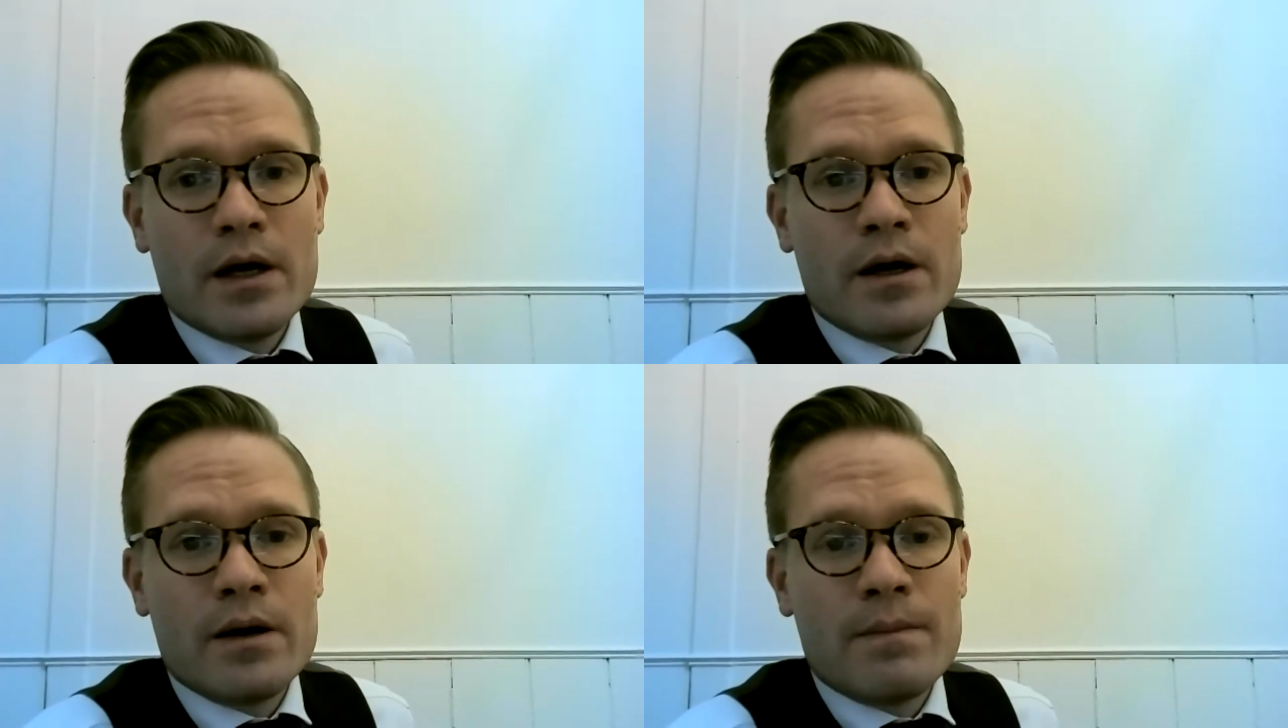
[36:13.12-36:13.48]

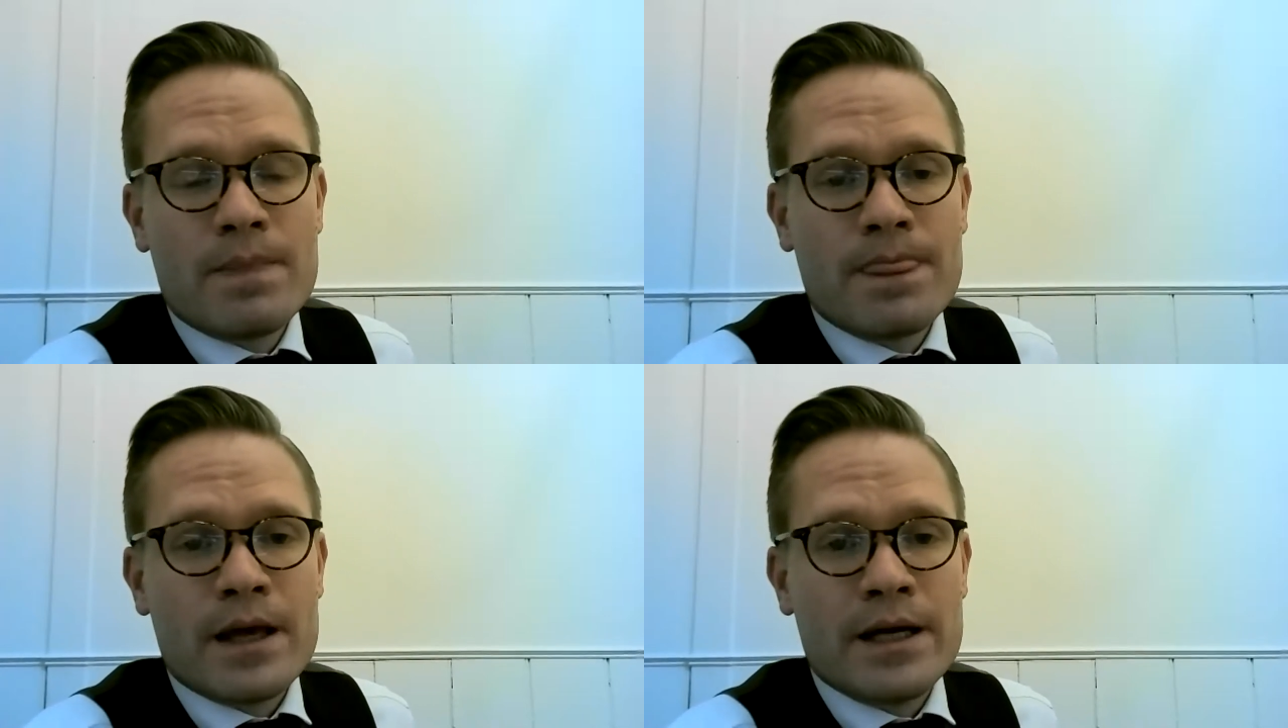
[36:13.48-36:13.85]

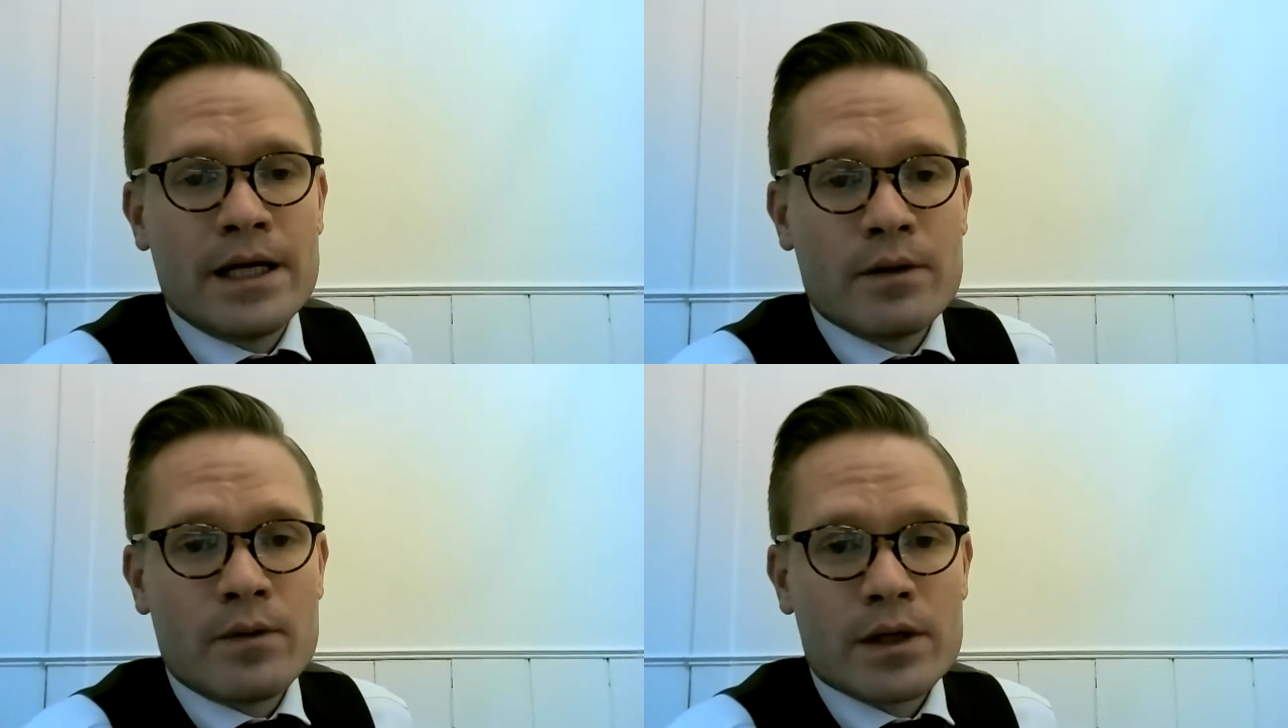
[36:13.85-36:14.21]
um,
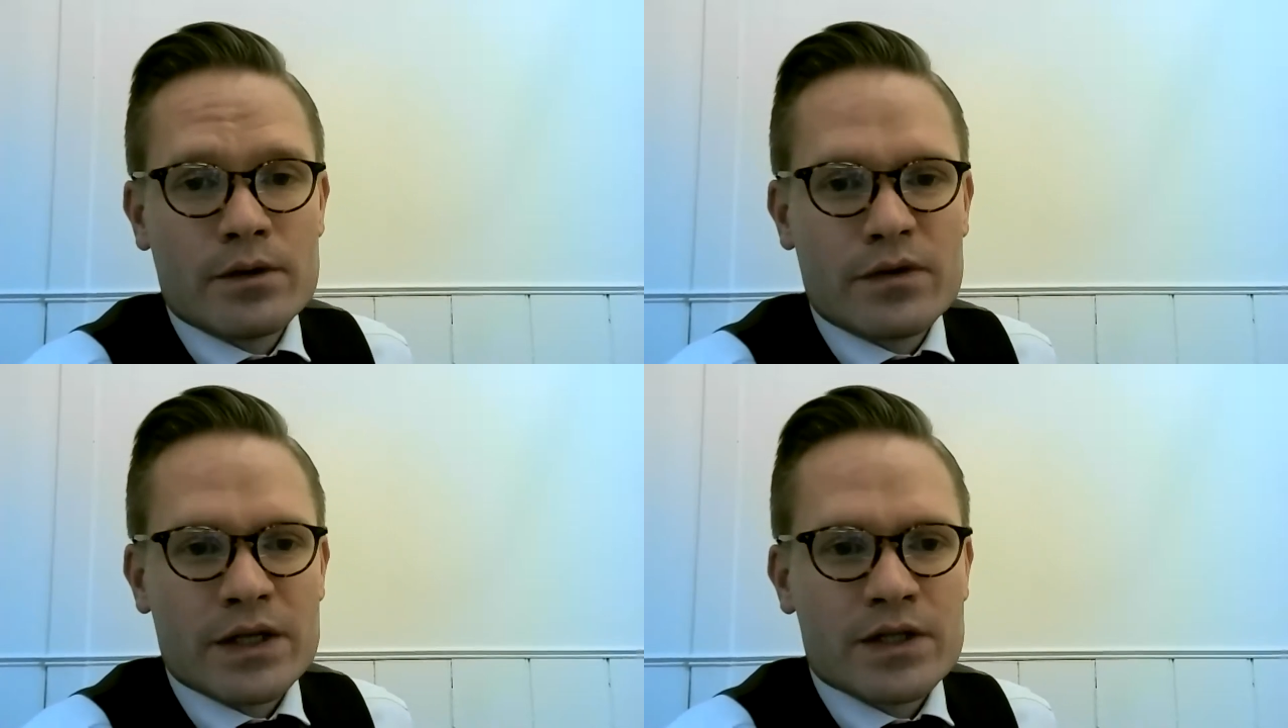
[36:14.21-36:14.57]
and
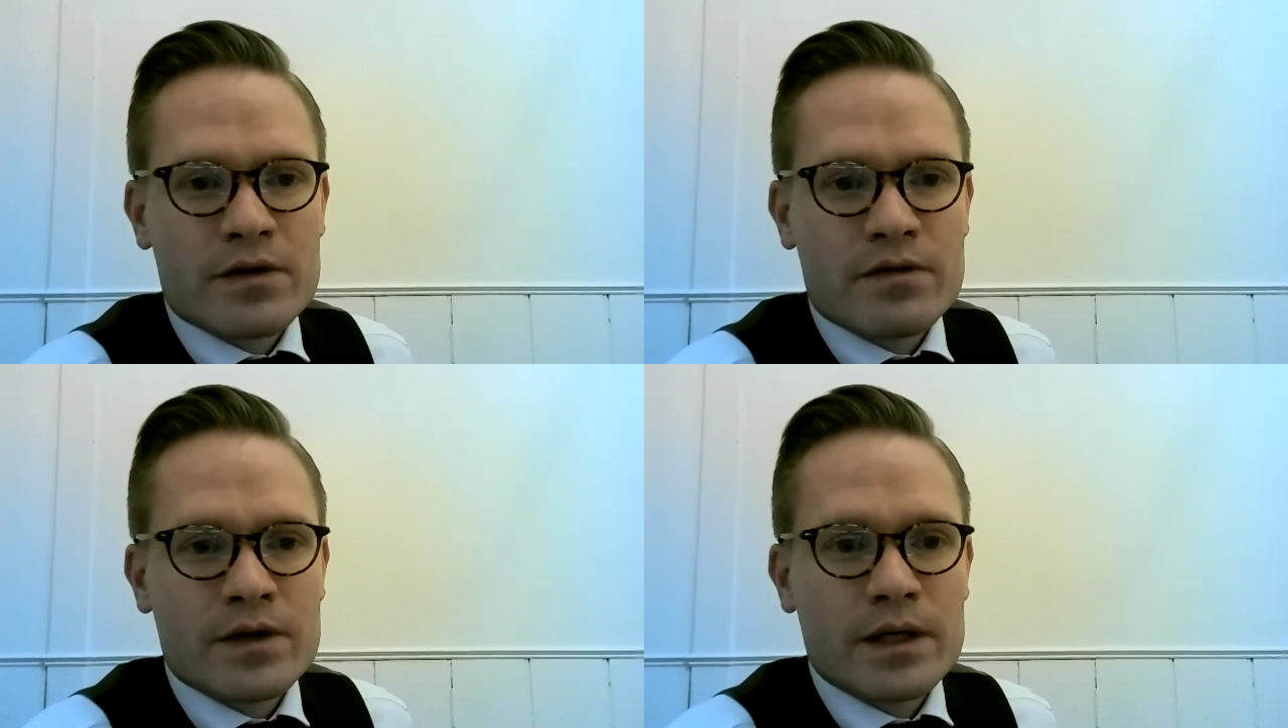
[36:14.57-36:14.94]
anyone who thinks
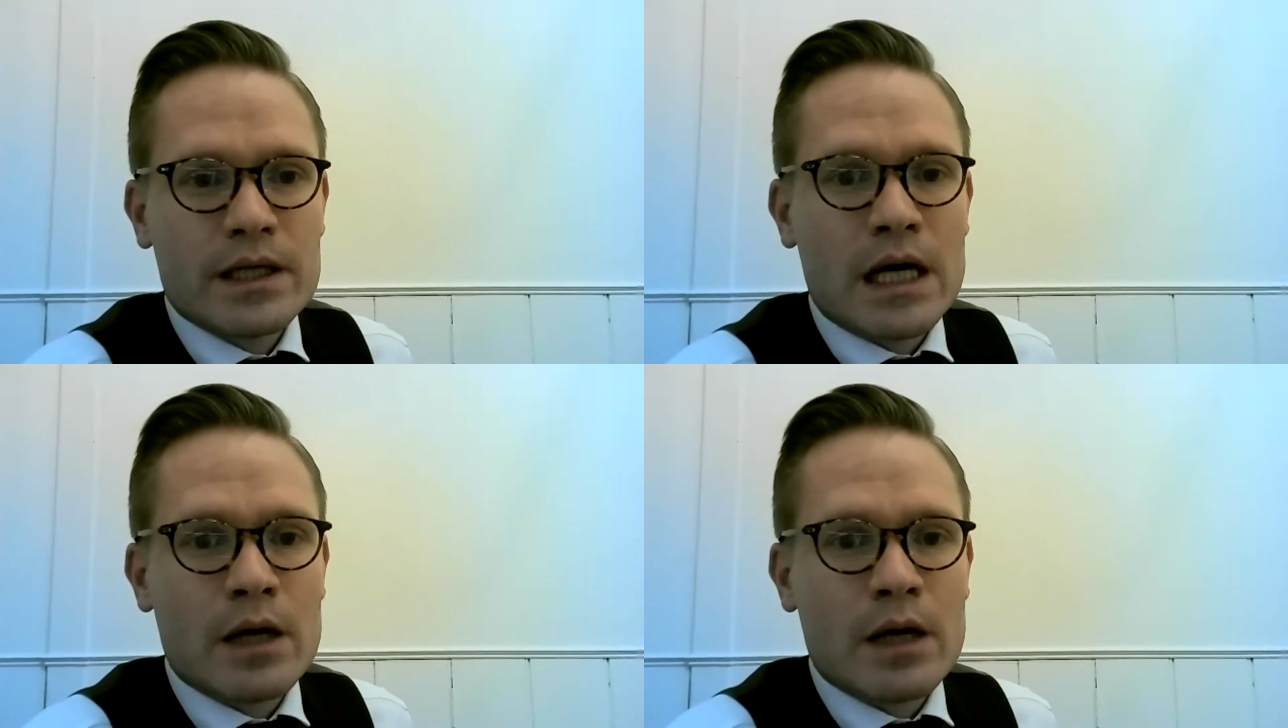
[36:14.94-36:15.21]
differently,